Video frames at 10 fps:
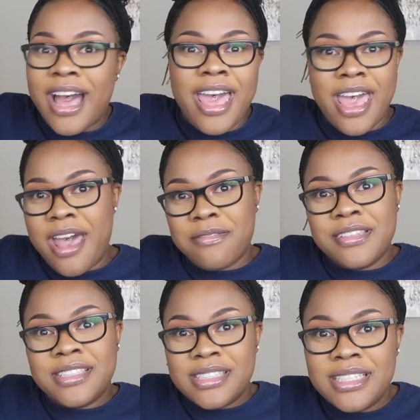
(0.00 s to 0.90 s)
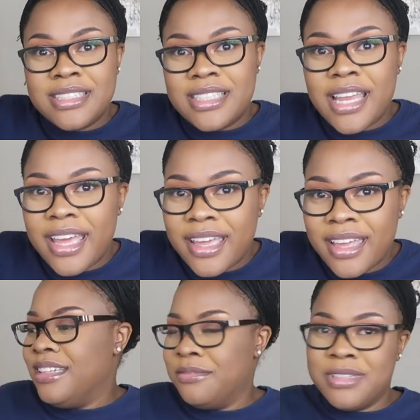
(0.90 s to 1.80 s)
I have to see
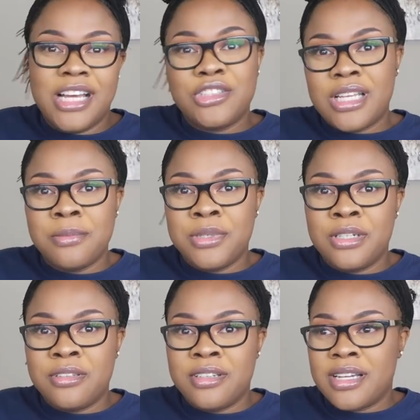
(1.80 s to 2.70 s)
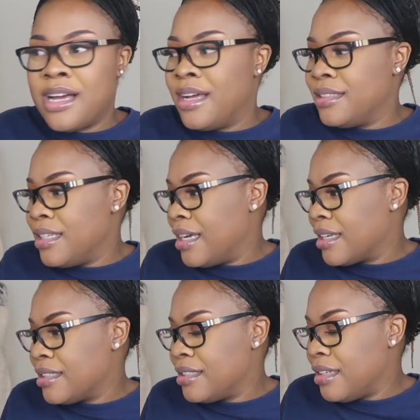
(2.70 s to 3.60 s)
today. I'm not trying to put on no
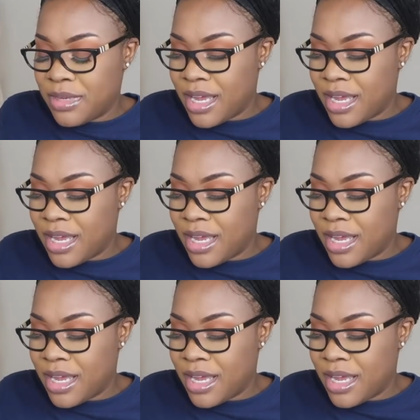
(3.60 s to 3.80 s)
contacts.